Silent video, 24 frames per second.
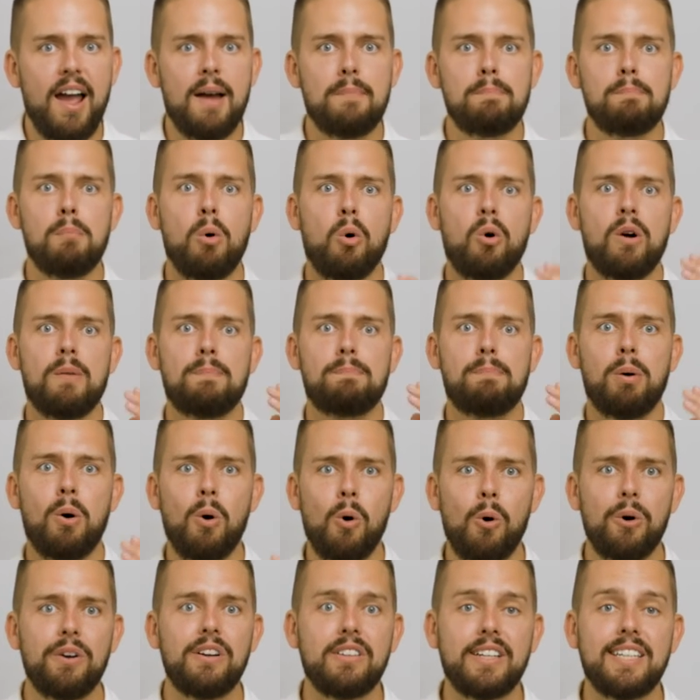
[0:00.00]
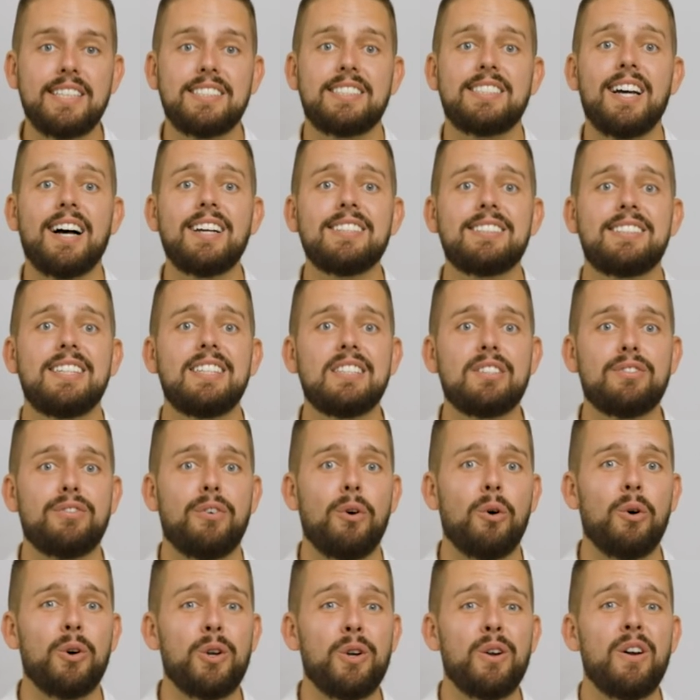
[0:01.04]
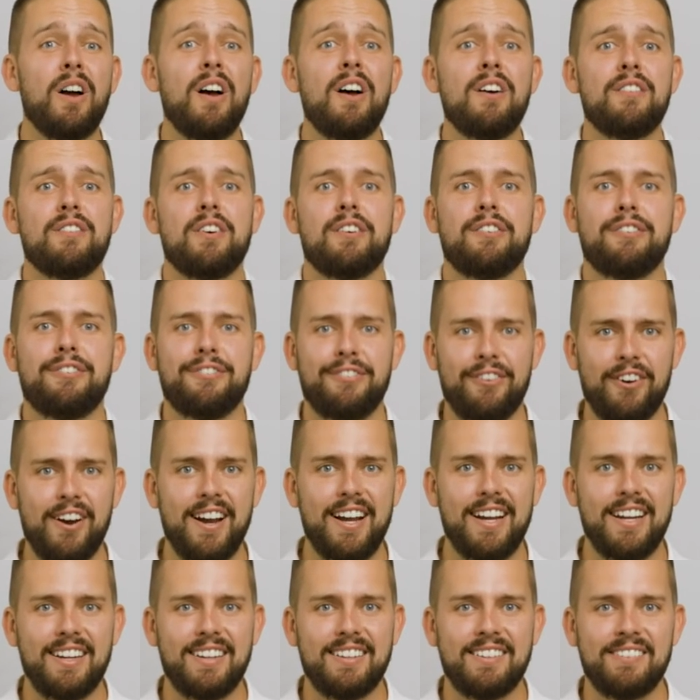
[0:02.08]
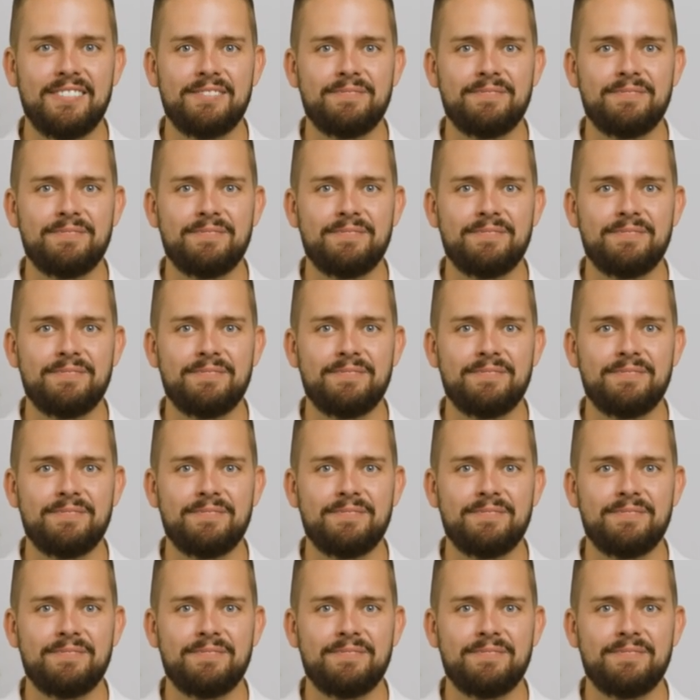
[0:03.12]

and more importantly, does this for you for free.